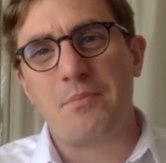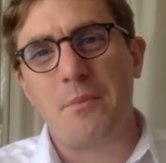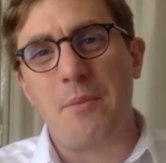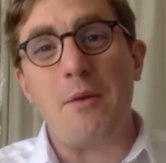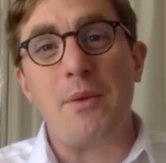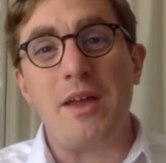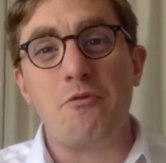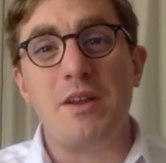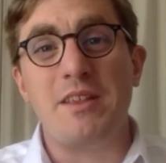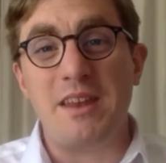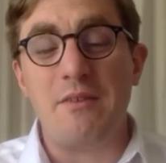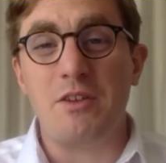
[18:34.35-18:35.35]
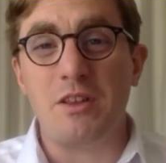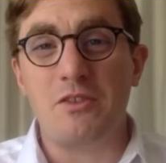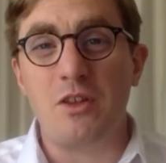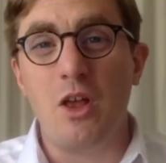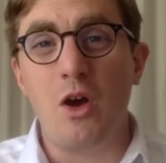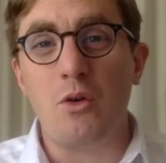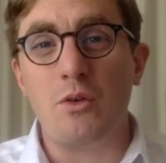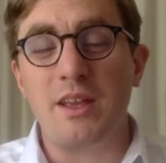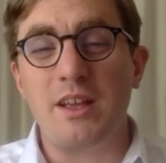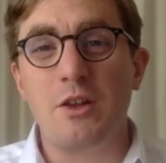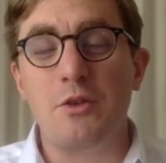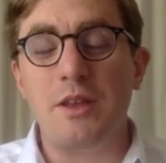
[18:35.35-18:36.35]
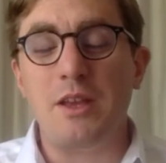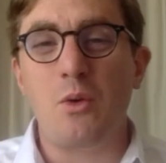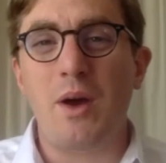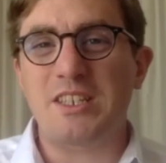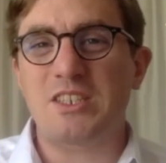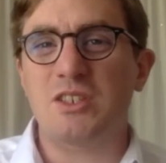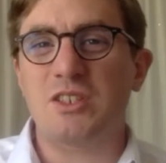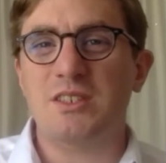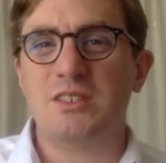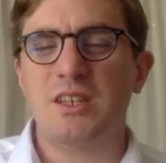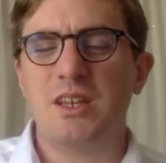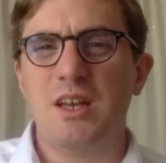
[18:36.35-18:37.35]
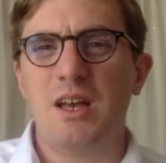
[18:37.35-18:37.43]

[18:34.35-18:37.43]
by way of written evidence alone, including questions,